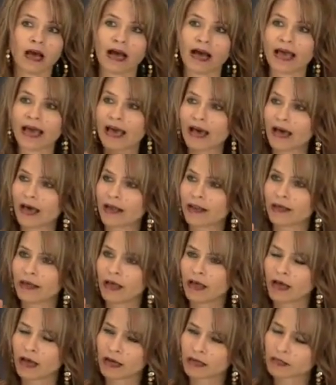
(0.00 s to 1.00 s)
I had
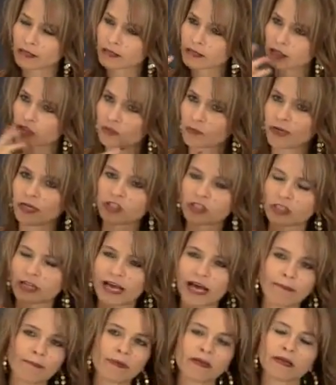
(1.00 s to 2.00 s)
a situation
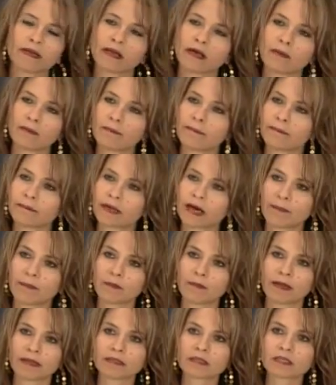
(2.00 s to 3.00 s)
happen a
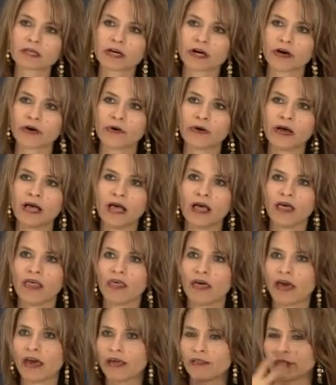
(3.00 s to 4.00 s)
couple months ago
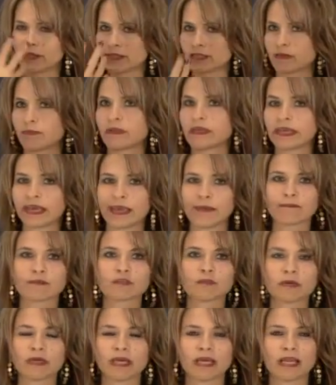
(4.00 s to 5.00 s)
eh, that somebody came
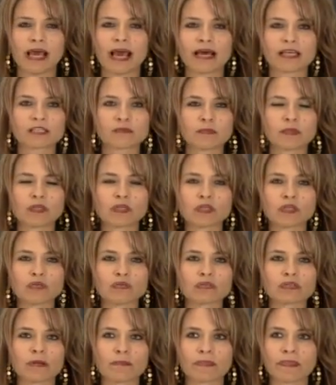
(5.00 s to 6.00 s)
to me and asked me to
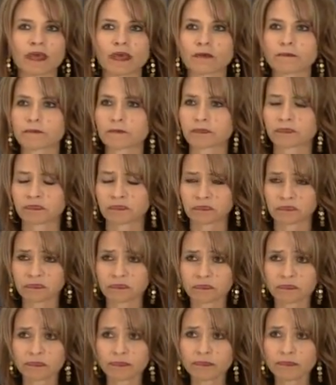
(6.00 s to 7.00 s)
do something.
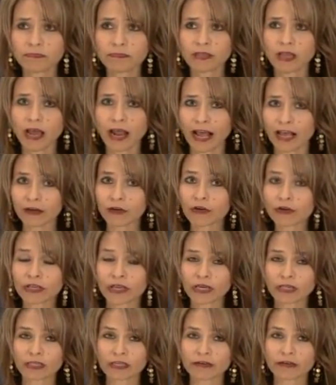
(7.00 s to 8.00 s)
I couldn't
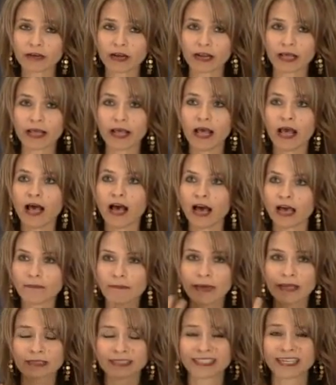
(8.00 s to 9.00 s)
get clear on it. I
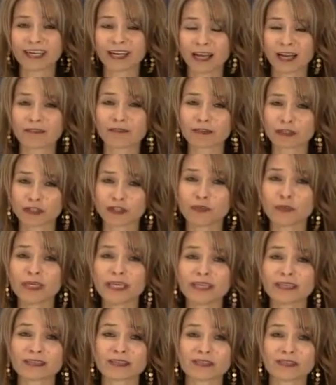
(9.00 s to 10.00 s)
meditated on it for two
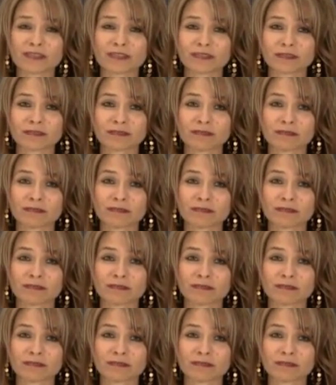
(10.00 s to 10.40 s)
weeks.